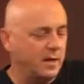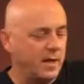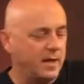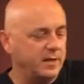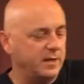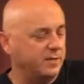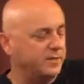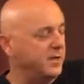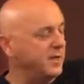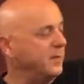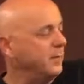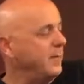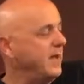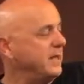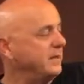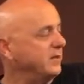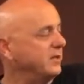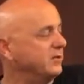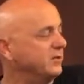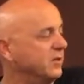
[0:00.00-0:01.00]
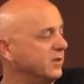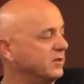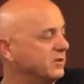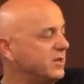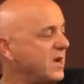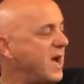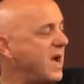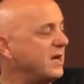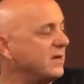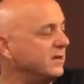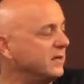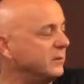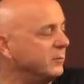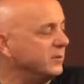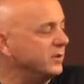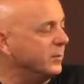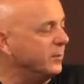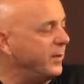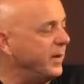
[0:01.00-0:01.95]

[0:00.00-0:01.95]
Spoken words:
And the thing about the chocolate with the